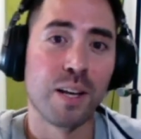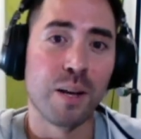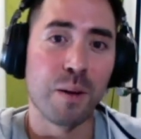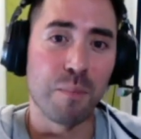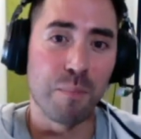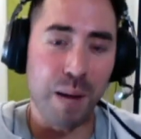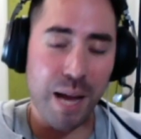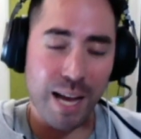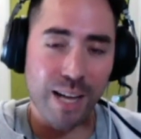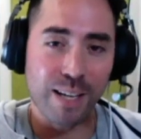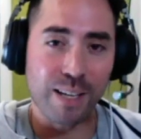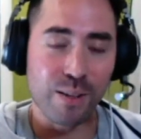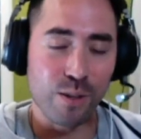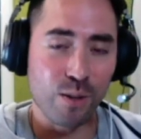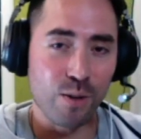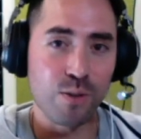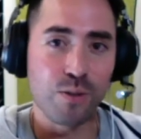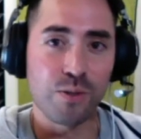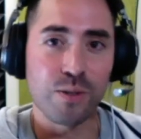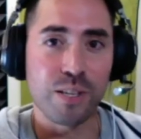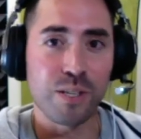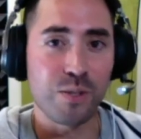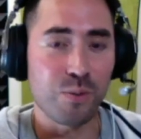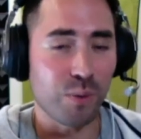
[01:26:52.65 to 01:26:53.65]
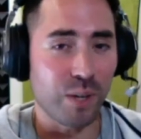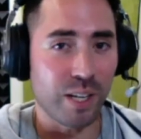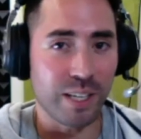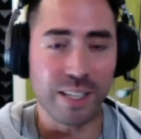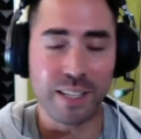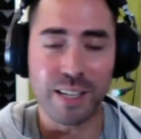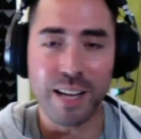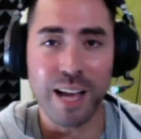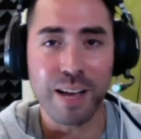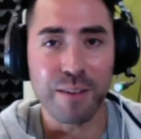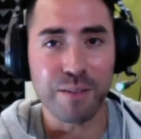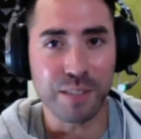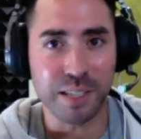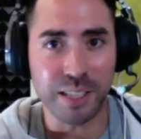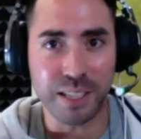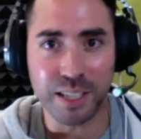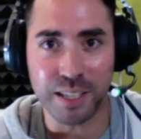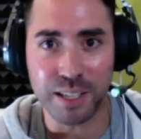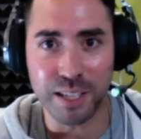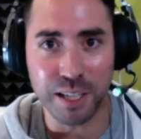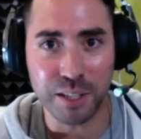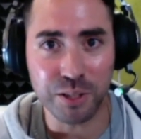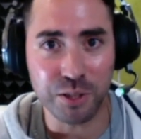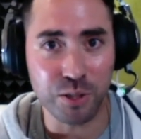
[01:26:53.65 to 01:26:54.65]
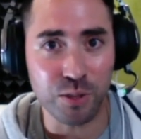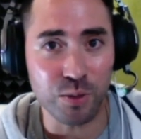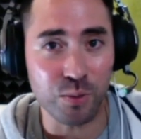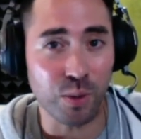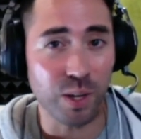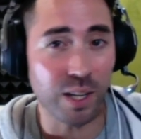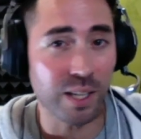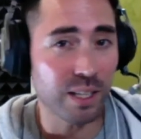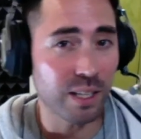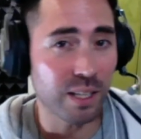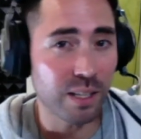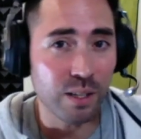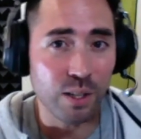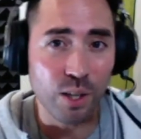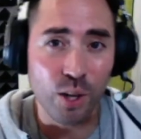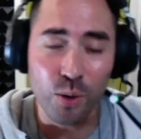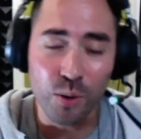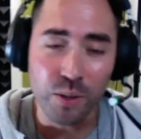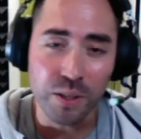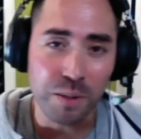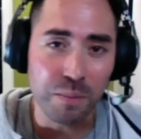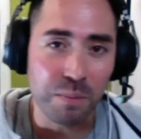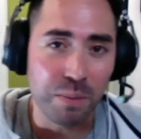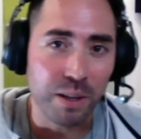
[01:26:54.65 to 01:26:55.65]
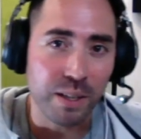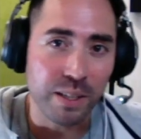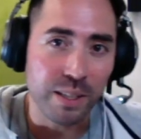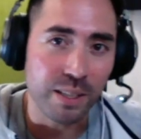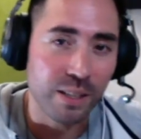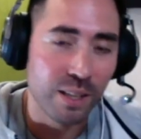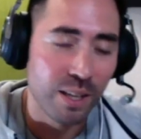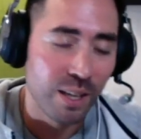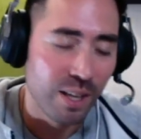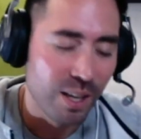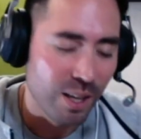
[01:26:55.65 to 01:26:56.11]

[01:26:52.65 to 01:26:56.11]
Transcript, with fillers: back in those days when I didn't have any connections, when I didn't know anybody,